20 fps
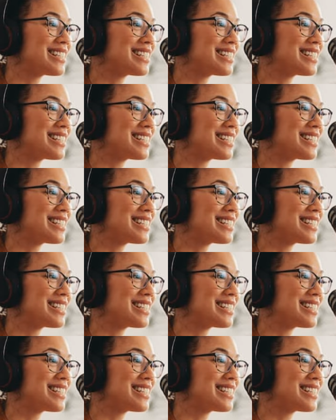
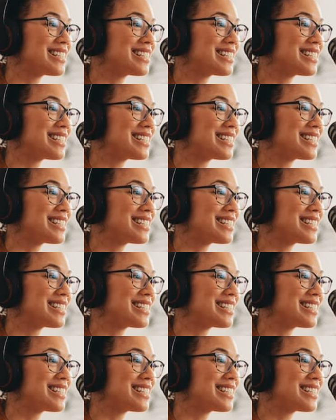
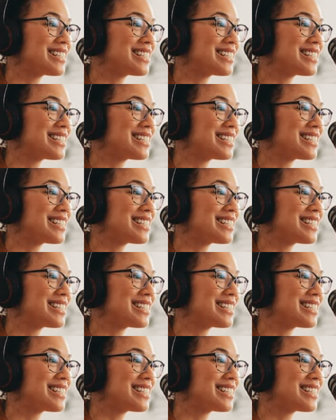
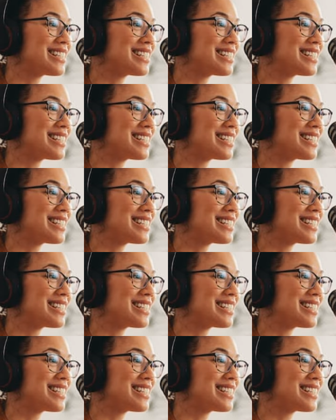
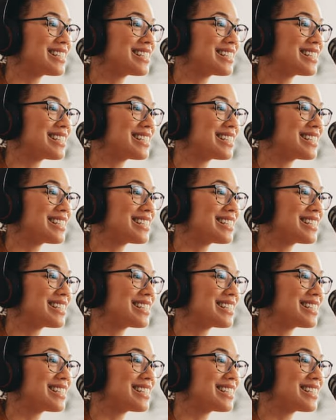(no lip movement)